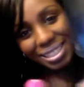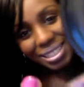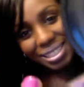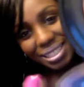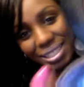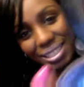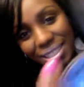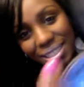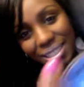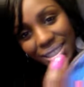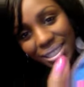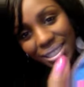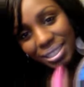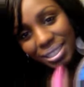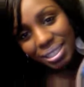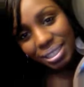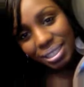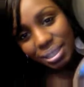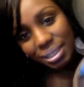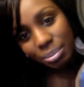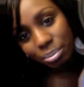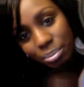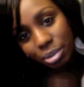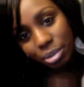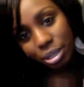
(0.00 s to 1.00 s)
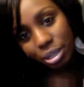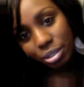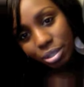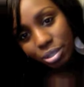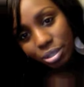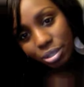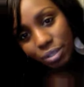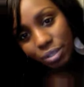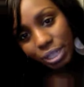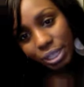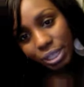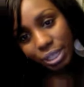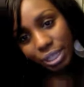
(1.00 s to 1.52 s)
the
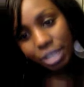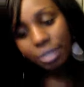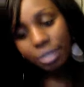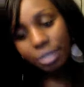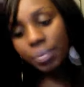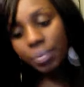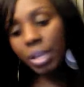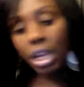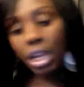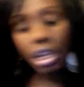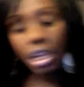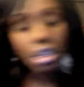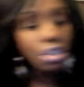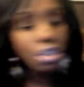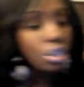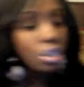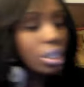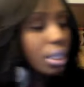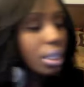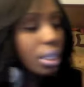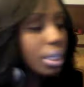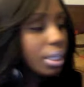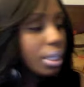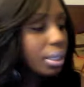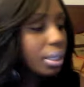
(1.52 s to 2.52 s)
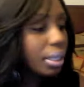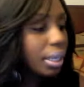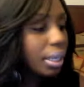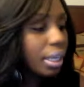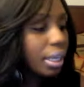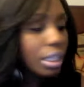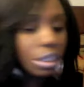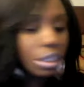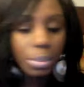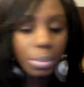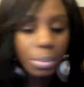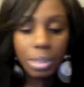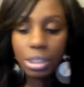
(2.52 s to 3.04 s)
bronzer right there. So the good thing,
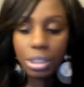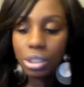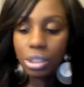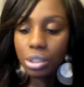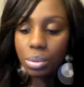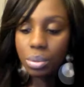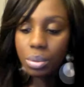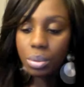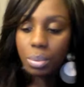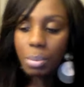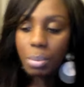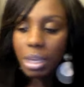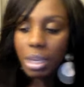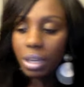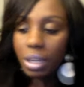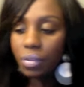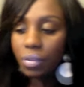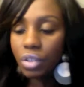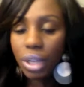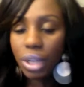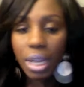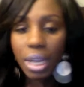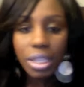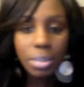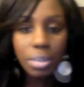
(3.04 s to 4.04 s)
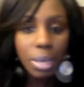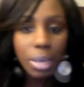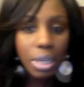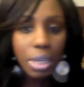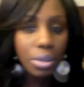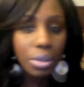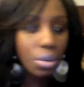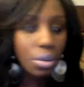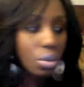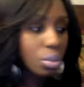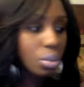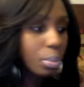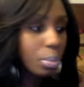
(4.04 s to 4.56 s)
as much as many of you guys might
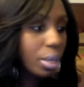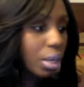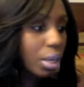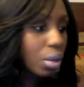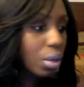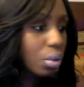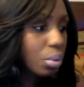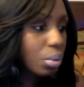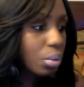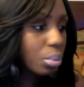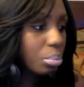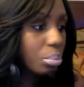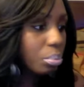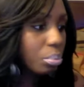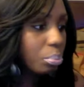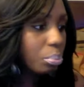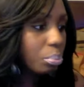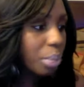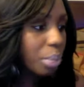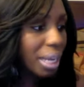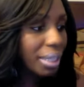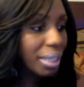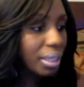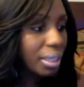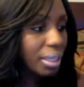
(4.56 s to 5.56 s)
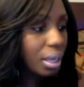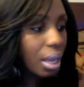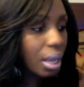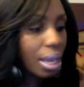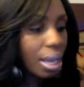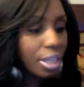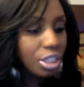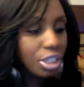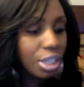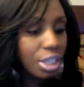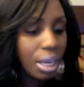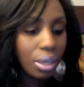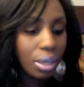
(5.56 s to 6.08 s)
know about baked
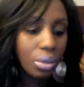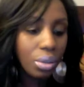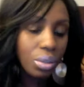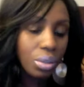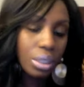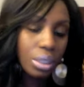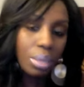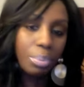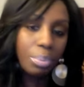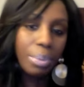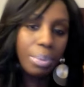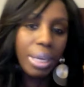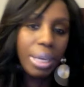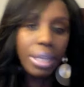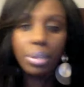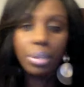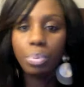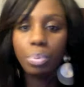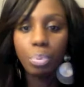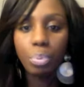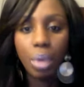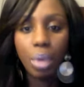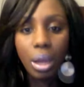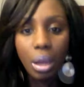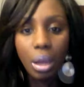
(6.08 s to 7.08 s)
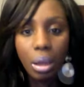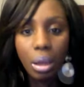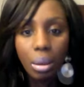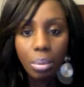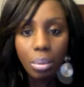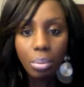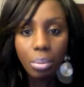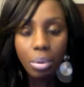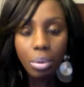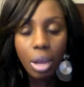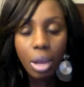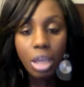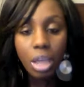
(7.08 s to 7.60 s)
eyeshadows and baked
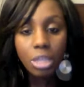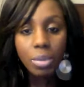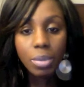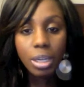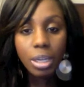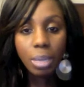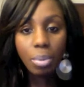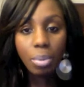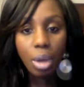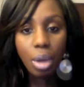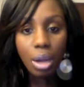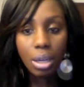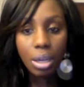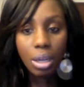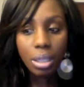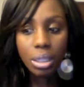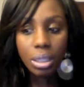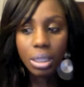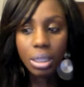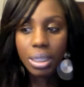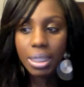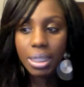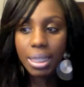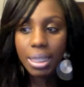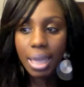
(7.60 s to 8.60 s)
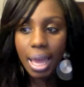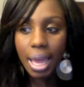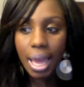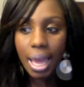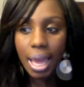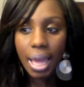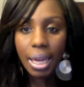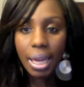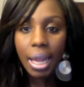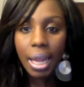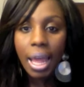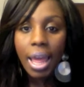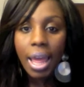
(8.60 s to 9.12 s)
um, cosmetic products, is
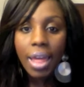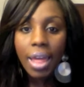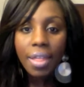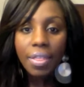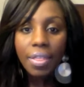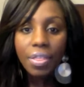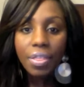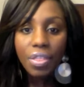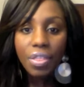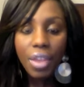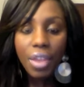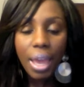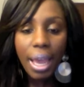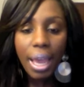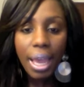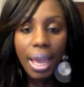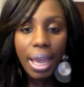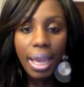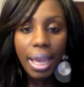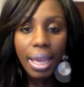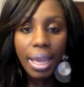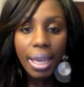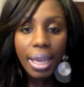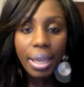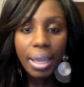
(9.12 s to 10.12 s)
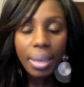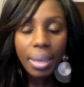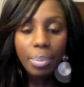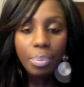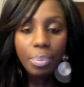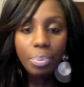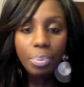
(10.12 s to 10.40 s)
that they,